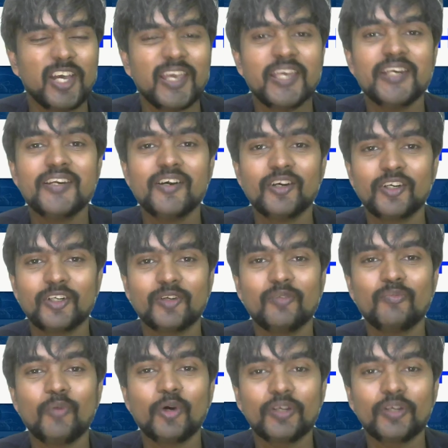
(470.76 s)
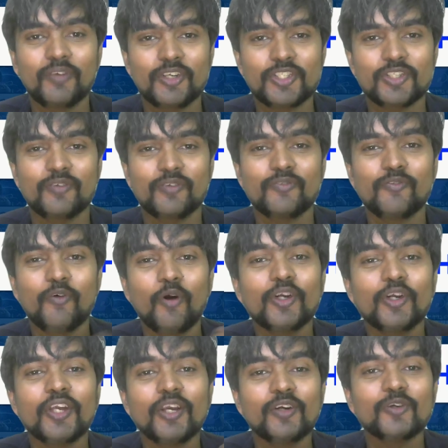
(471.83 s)
inner motivation of
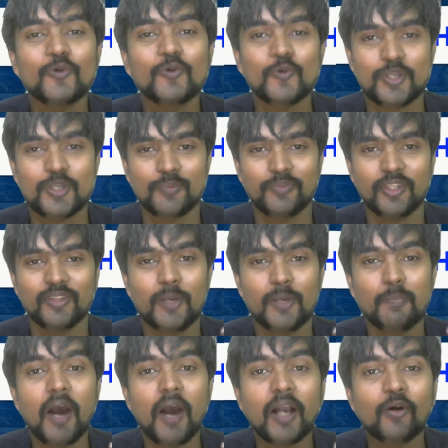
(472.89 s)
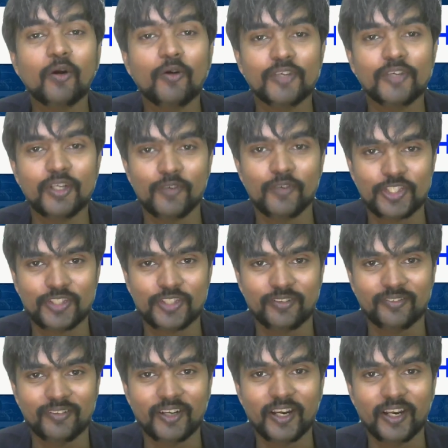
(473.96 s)
wanting to do something that bug of innovation
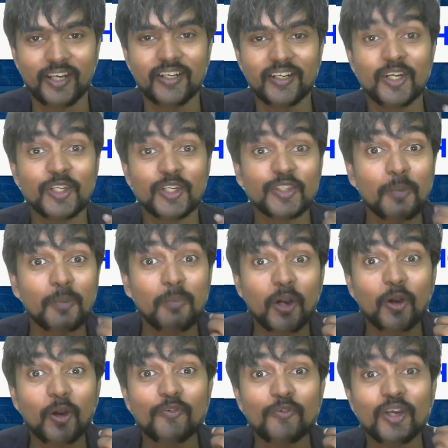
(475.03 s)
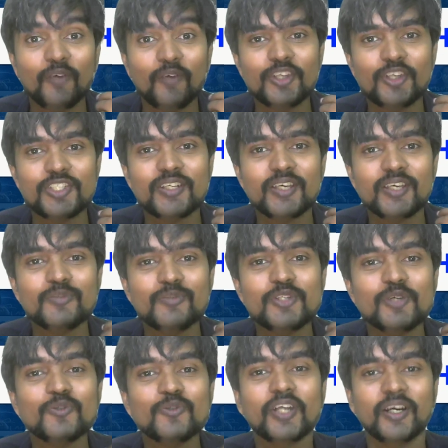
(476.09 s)
right that bug of innovation ki
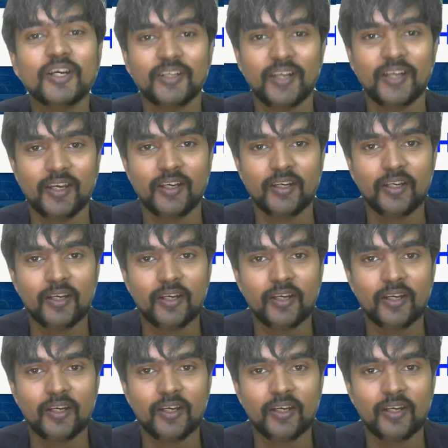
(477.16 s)
mujhe kuch karna hai